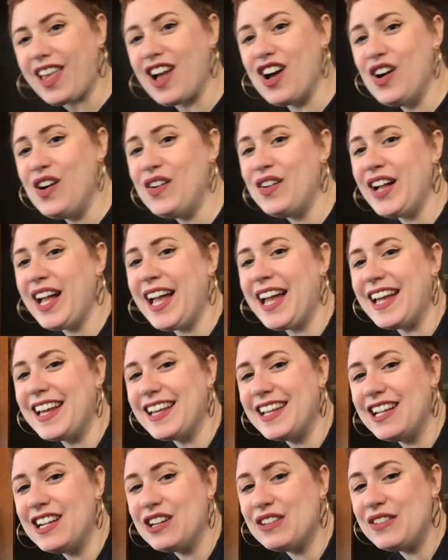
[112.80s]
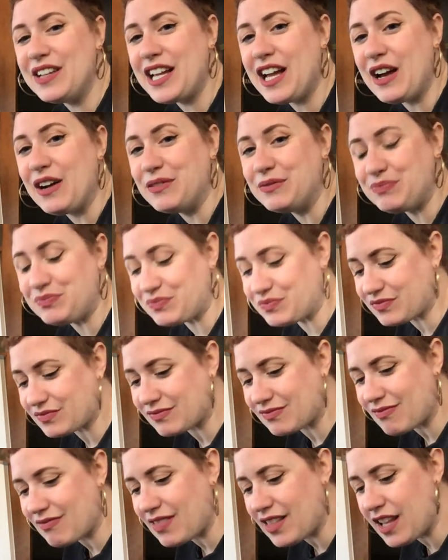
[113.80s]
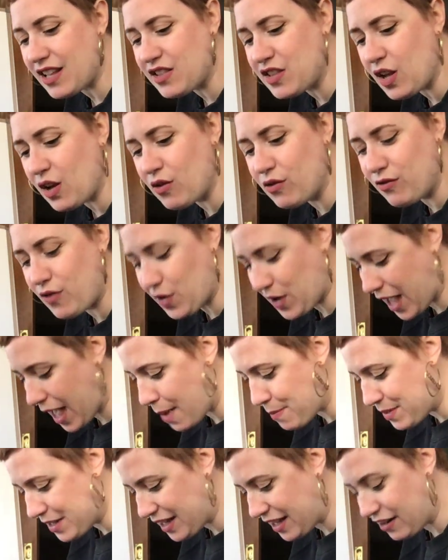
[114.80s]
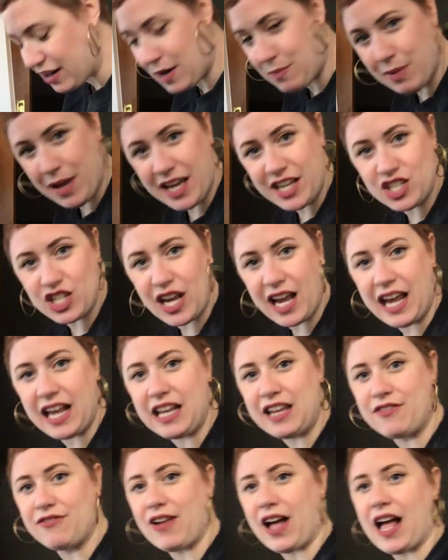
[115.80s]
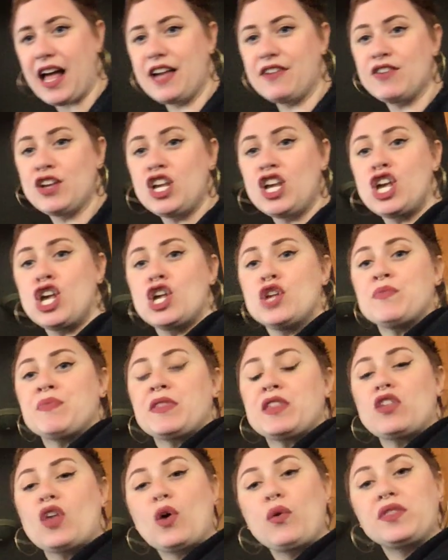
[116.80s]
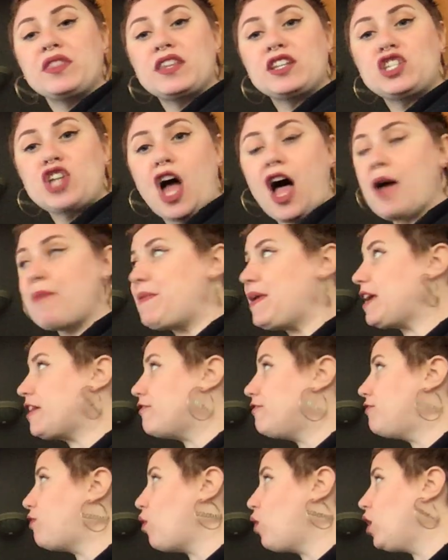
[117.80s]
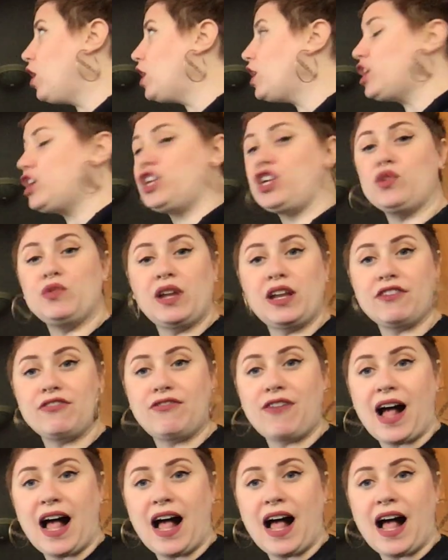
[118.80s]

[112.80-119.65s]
Okay, here we go. So, vocabulary, page 85. So, the topic for Unit